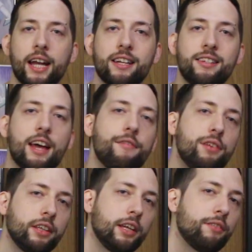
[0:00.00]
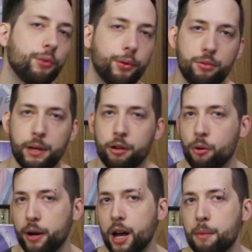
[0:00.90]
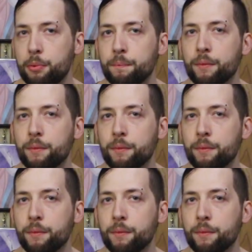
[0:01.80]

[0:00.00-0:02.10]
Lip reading: and it definitely influenced me growing up.